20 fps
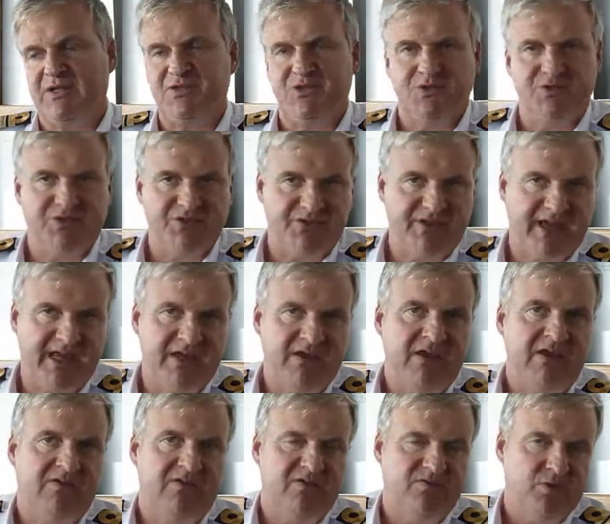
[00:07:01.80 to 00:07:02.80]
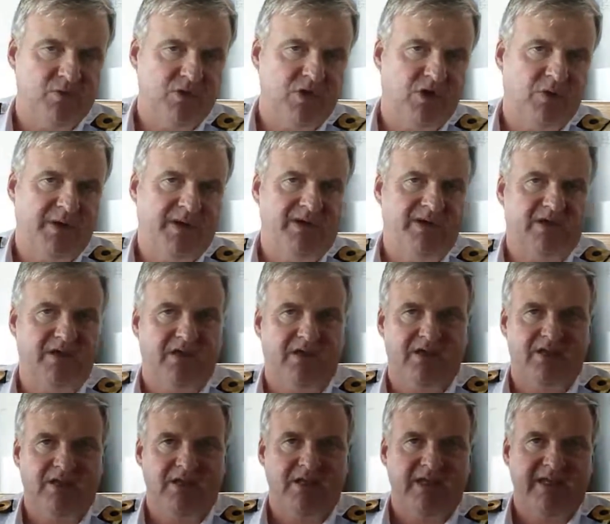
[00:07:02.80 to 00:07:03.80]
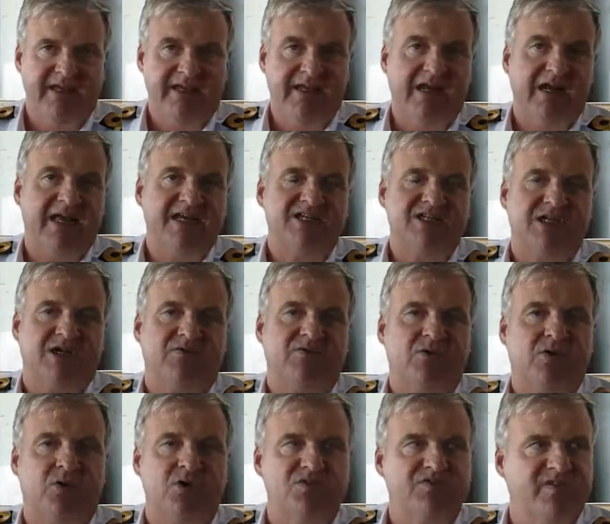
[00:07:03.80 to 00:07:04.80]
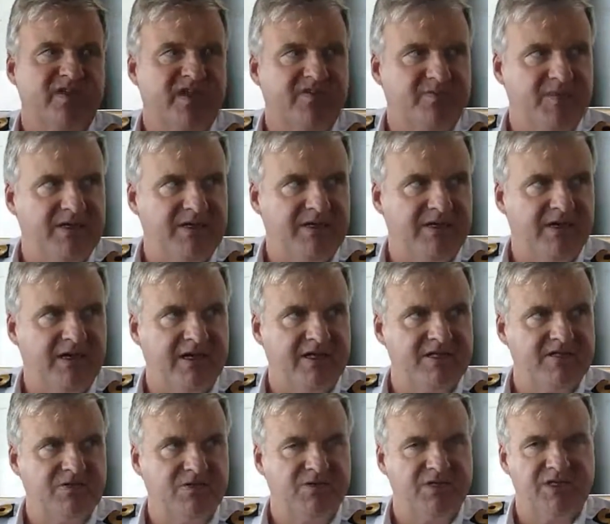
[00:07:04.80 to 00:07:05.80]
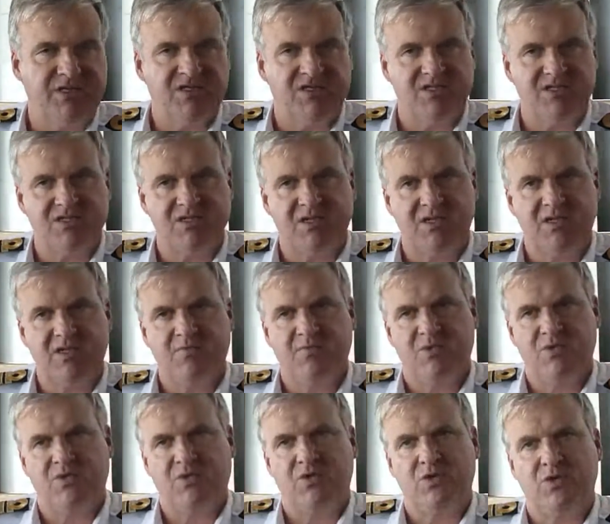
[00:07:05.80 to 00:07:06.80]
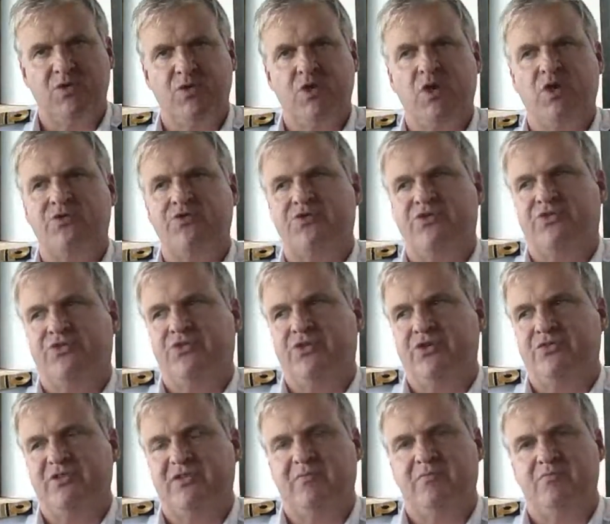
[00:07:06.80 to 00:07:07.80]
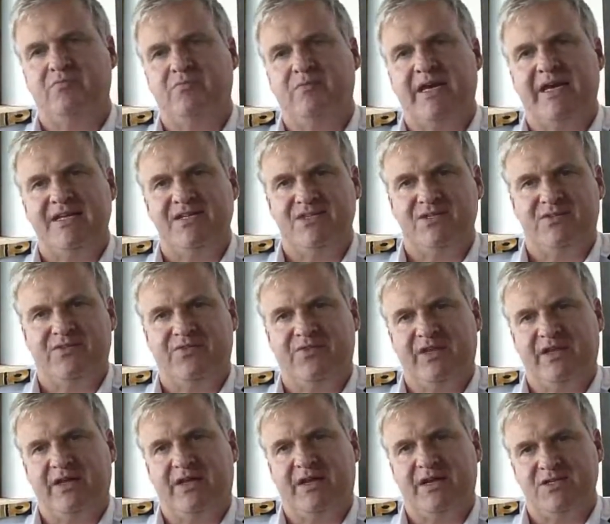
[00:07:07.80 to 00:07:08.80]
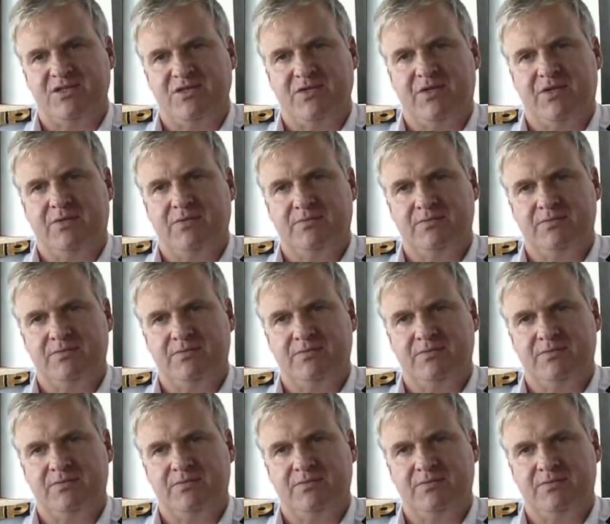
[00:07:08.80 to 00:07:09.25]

and during the day we would go in again. In Alaska, of course, we have been in ice conditions, but not in major thick ice, no.